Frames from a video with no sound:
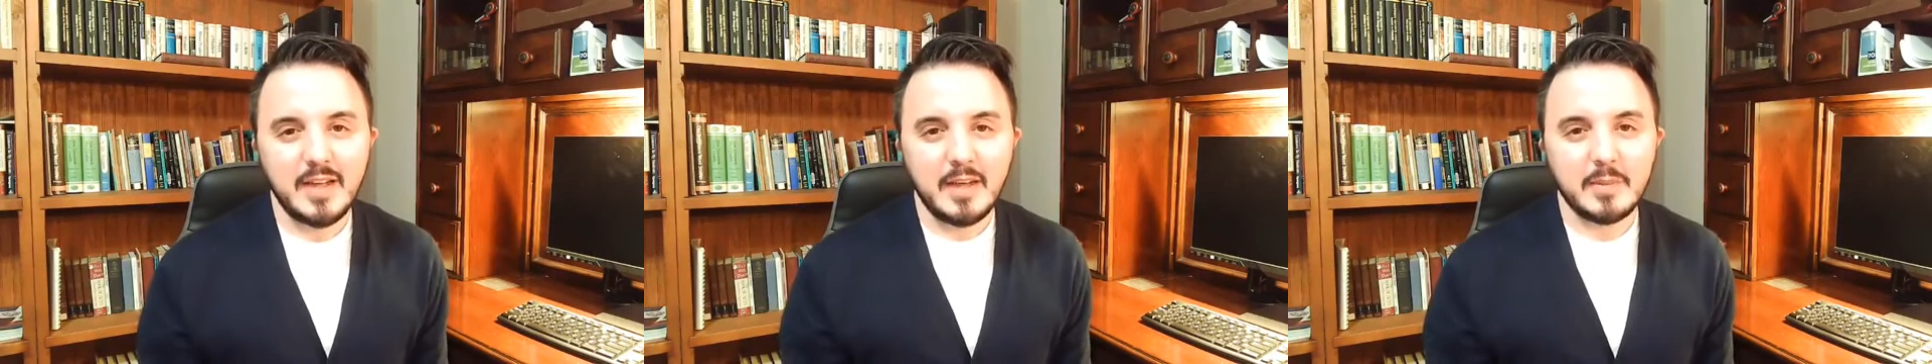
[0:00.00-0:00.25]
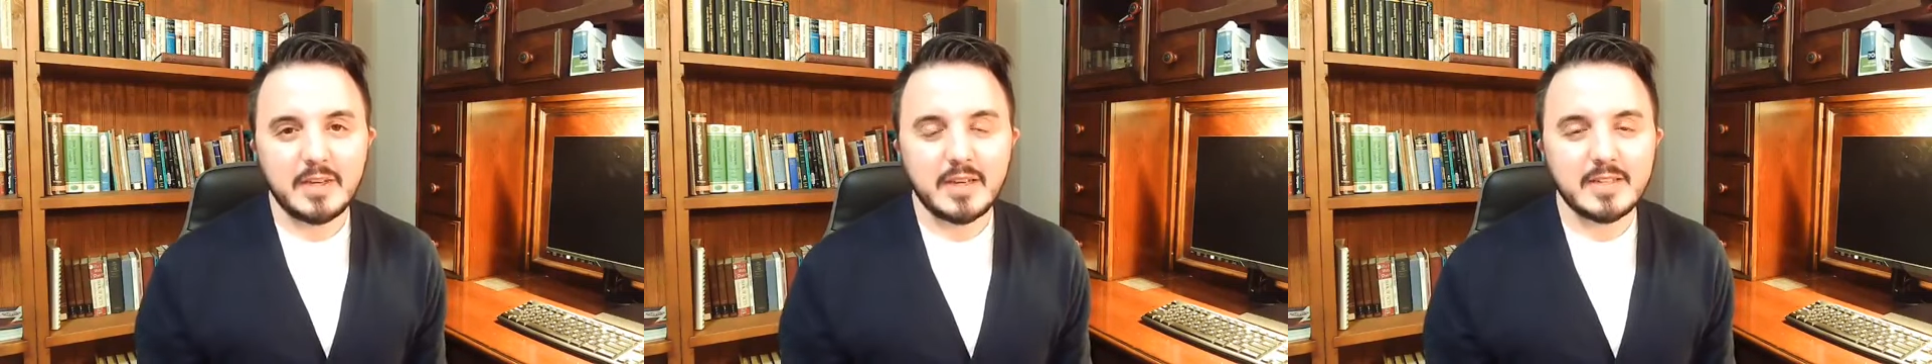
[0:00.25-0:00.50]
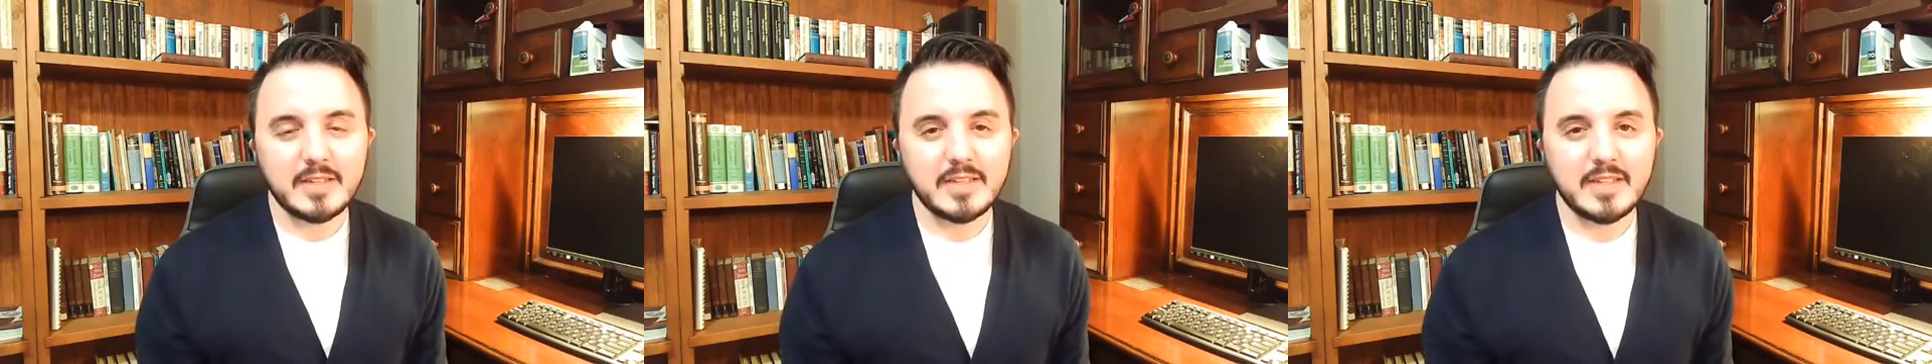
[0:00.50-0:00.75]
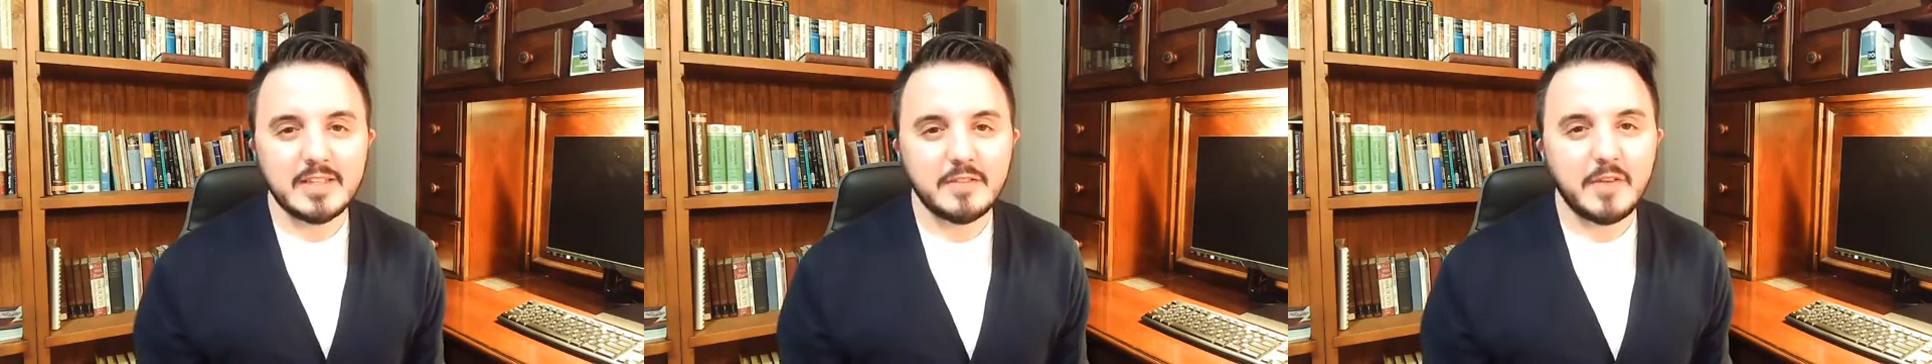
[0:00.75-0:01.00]
because
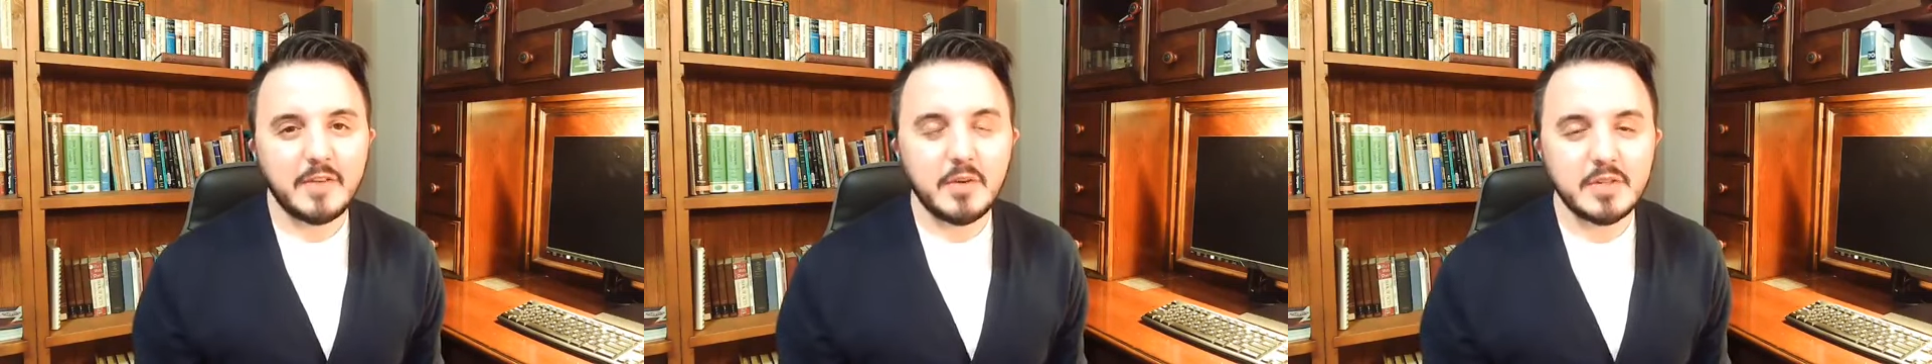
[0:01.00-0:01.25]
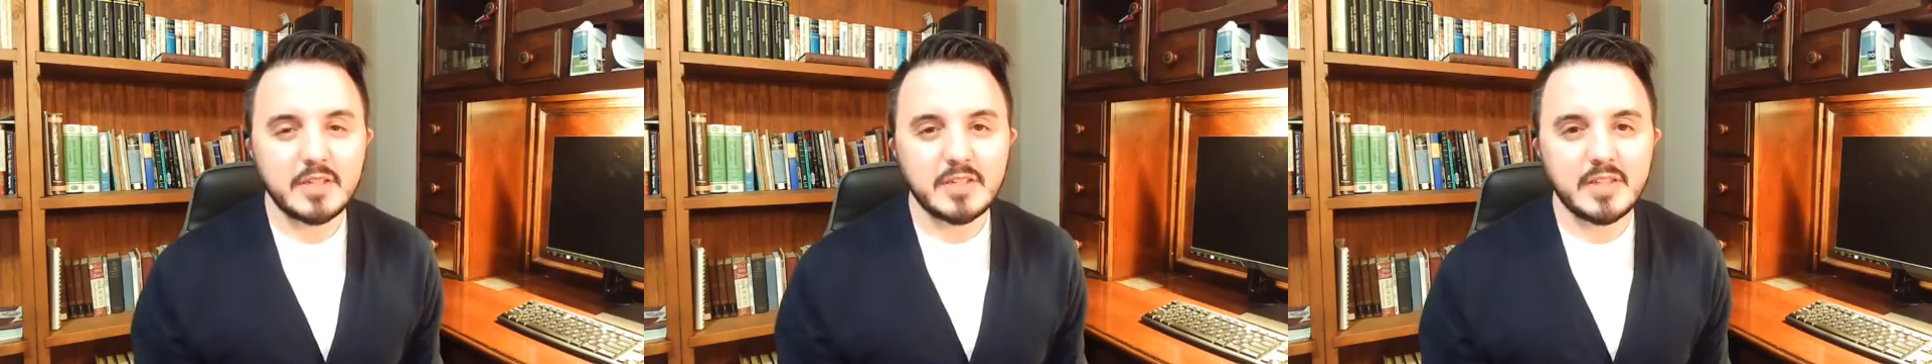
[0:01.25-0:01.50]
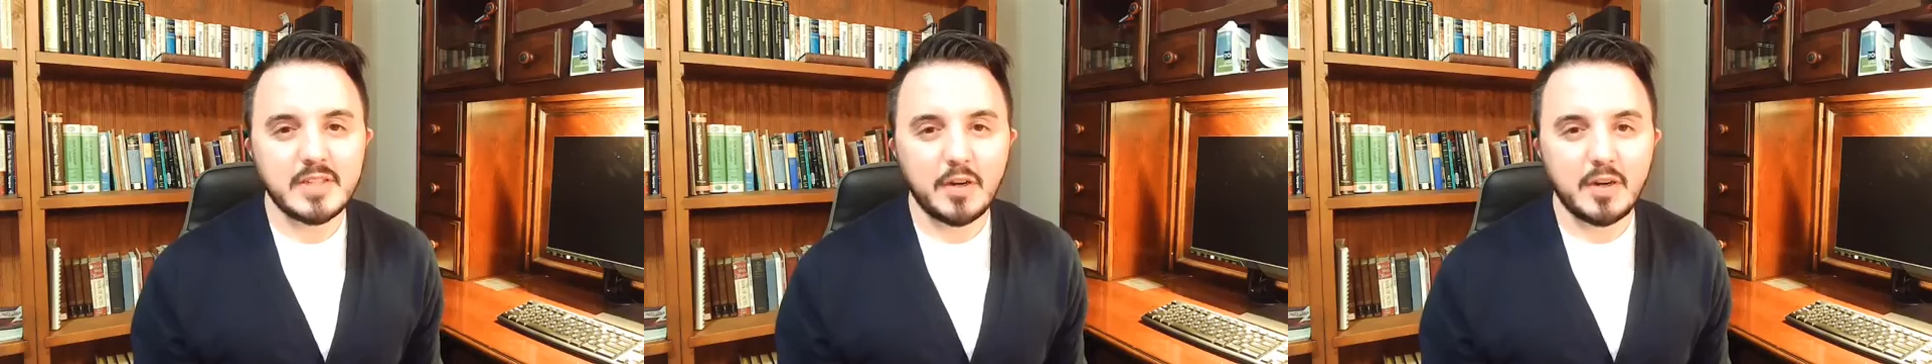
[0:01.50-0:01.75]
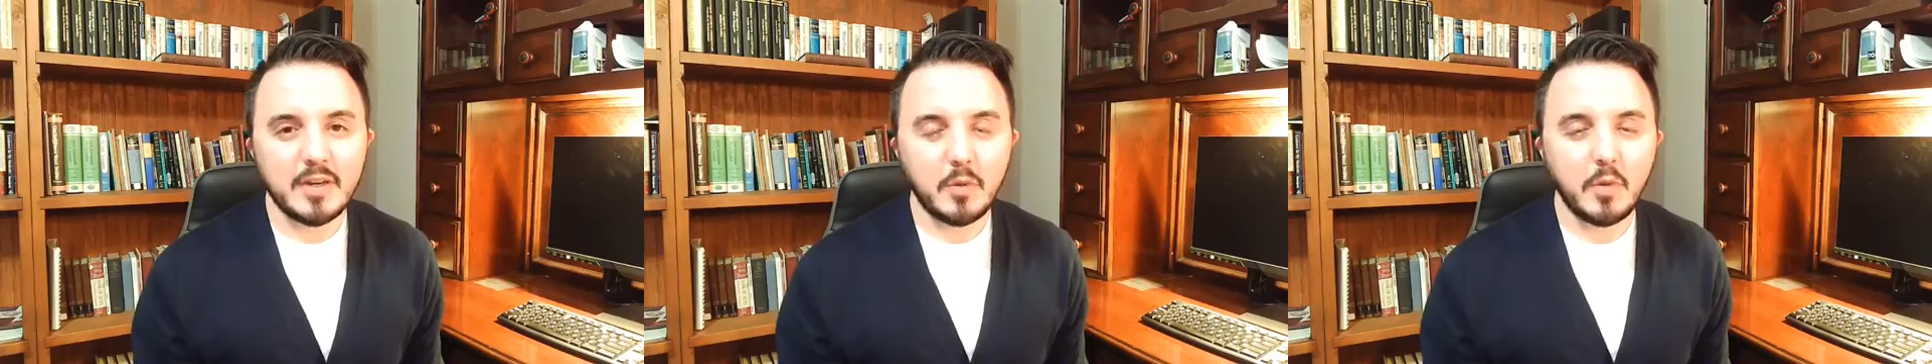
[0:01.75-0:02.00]
these devotions are,
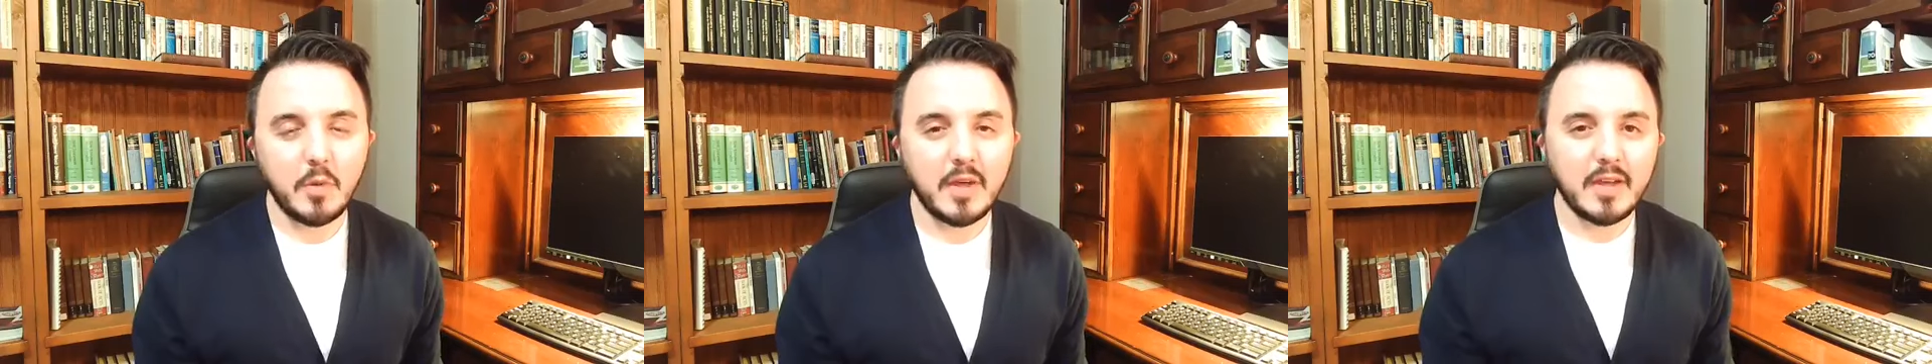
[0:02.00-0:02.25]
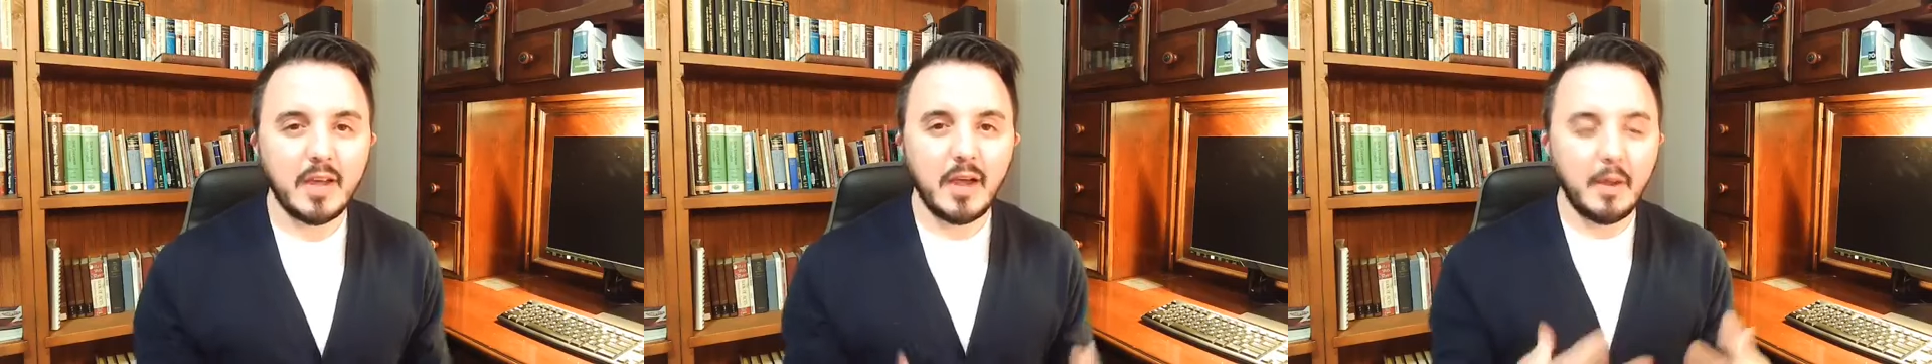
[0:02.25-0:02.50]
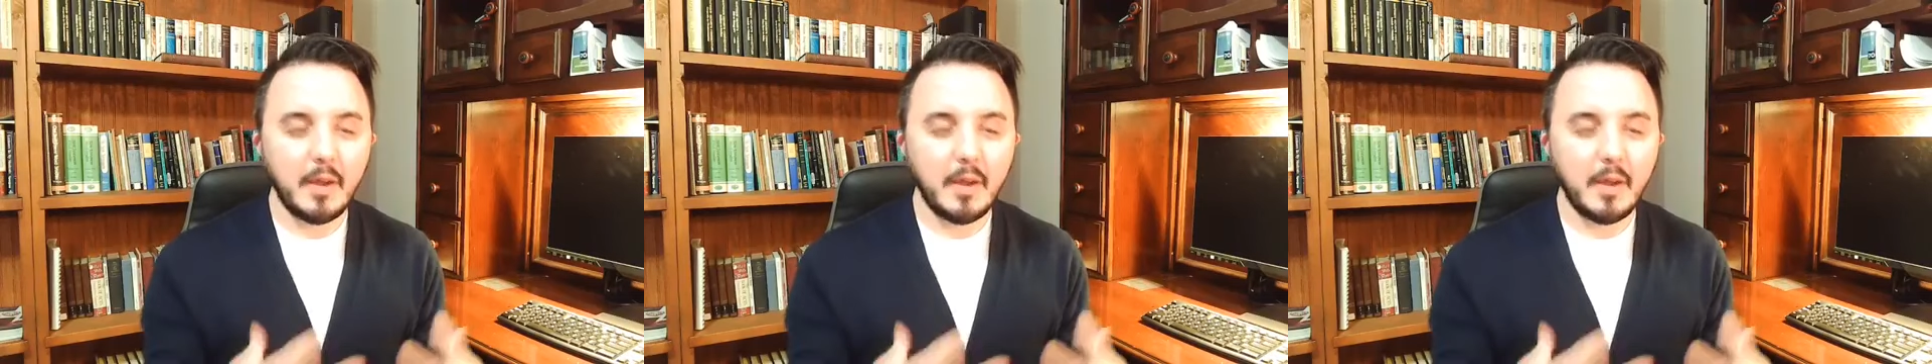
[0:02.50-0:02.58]
in a way,